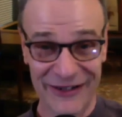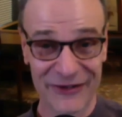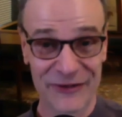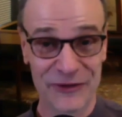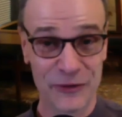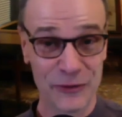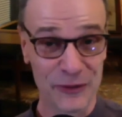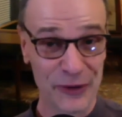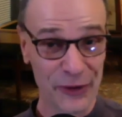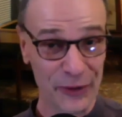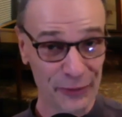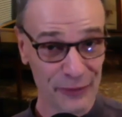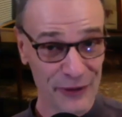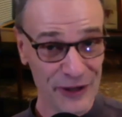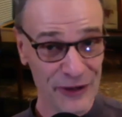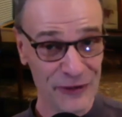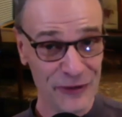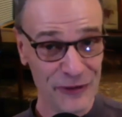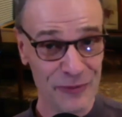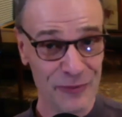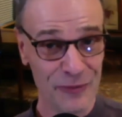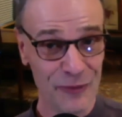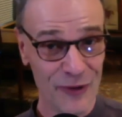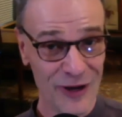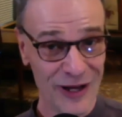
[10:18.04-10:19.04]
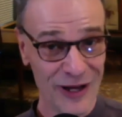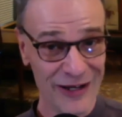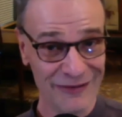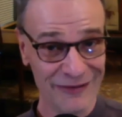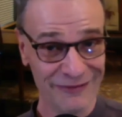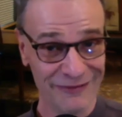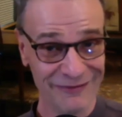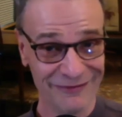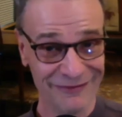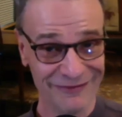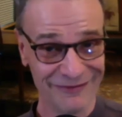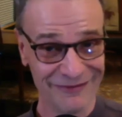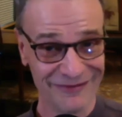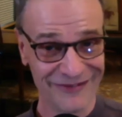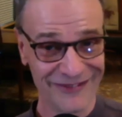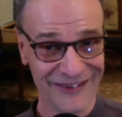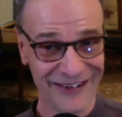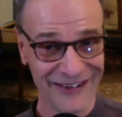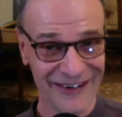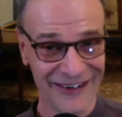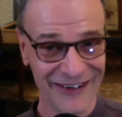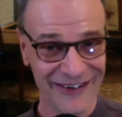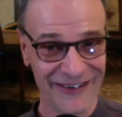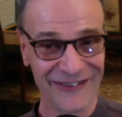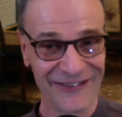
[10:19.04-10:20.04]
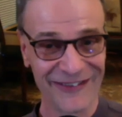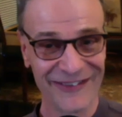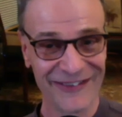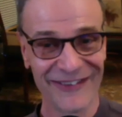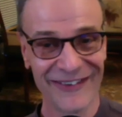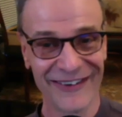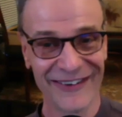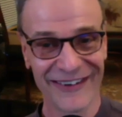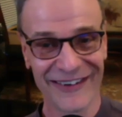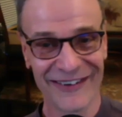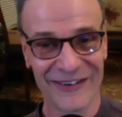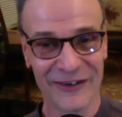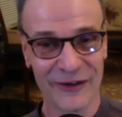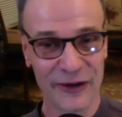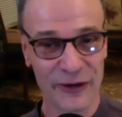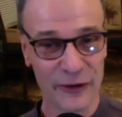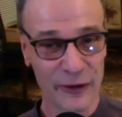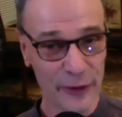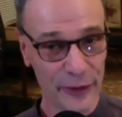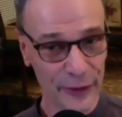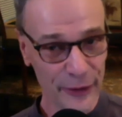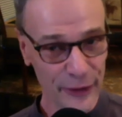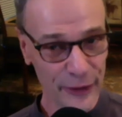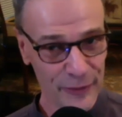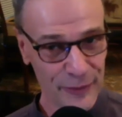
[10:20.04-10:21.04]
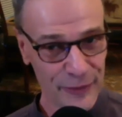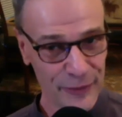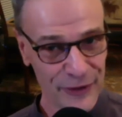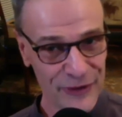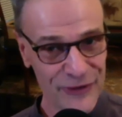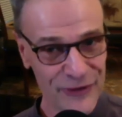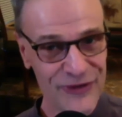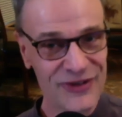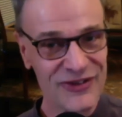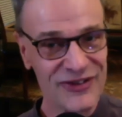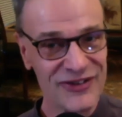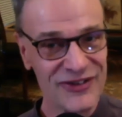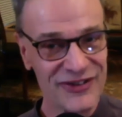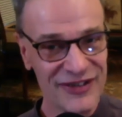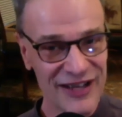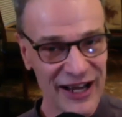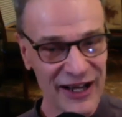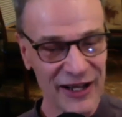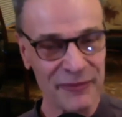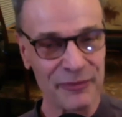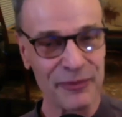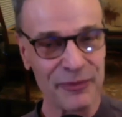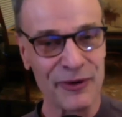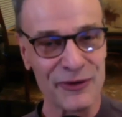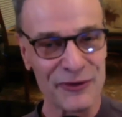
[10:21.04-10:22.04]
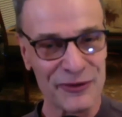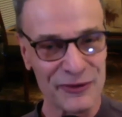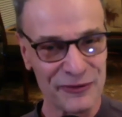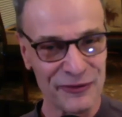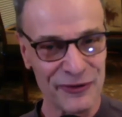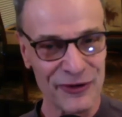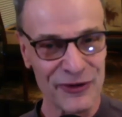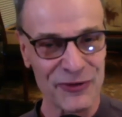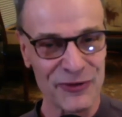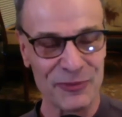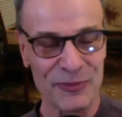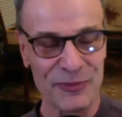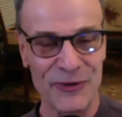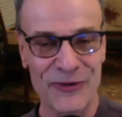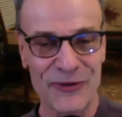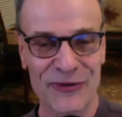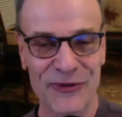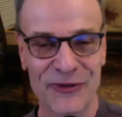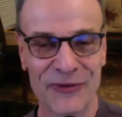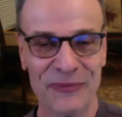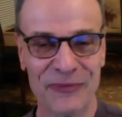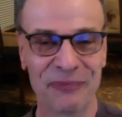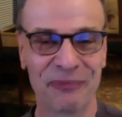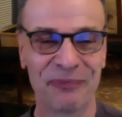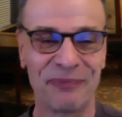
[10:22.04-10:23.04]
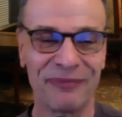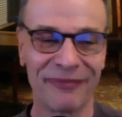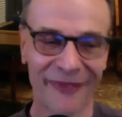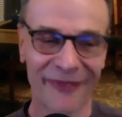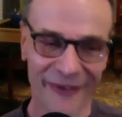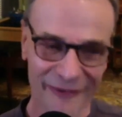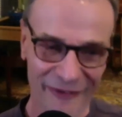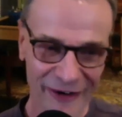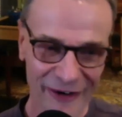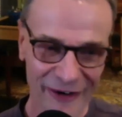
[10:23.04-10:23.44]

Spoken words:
do a 3-2-1. Look at the third person, second person, first person. Very